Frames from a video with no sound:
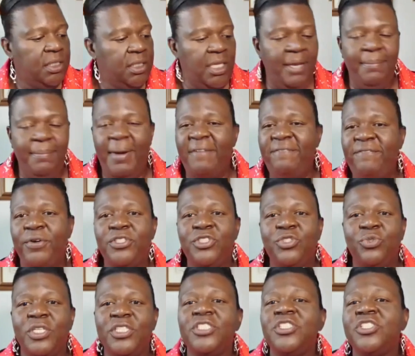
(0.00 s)
and my
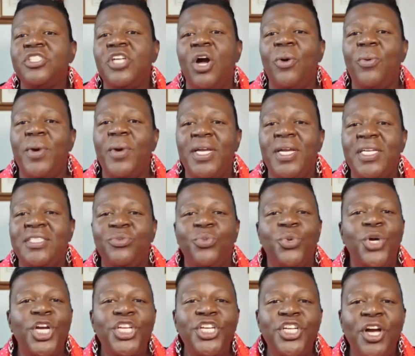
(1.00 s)
first question is always,
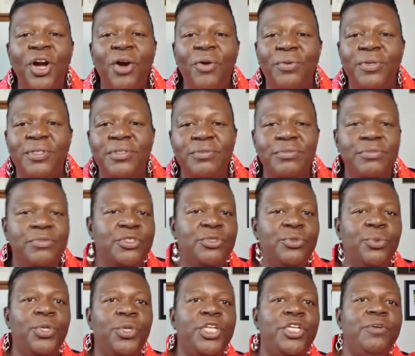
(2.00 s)
where are you going?
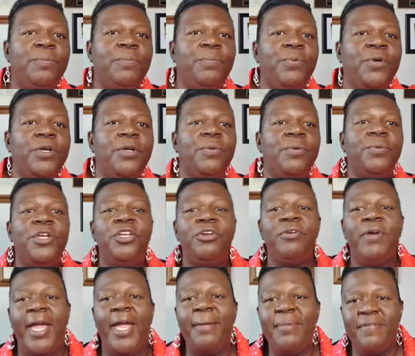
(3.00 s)
What are
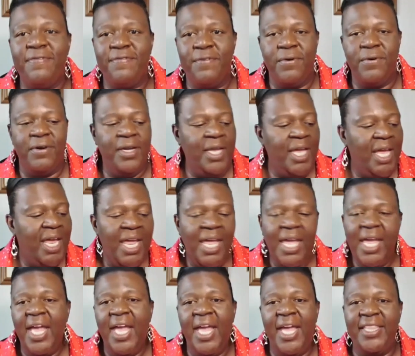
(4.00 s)
you aiming for?
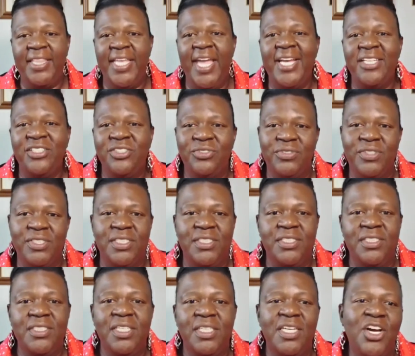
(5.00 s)
And the answer
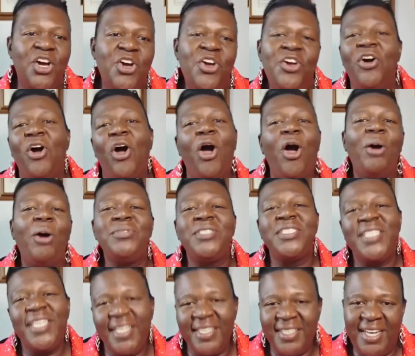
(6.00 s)
is, oh, I'm
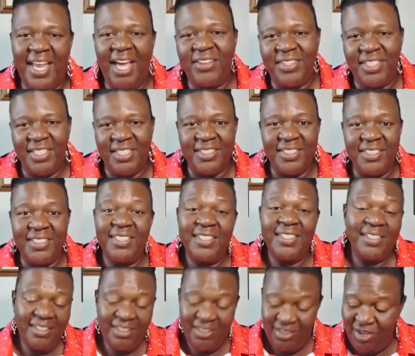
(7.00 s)
just hitting it out there.
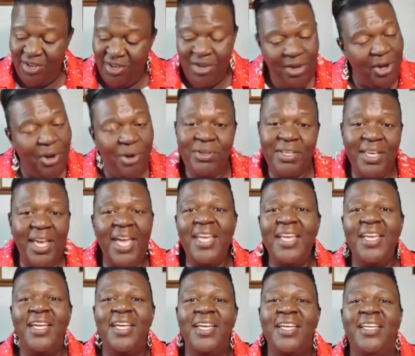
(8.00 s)
Huh, okay.
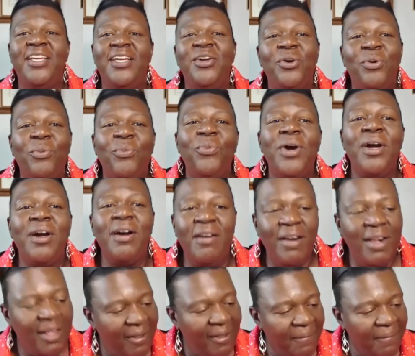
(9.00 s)
Well,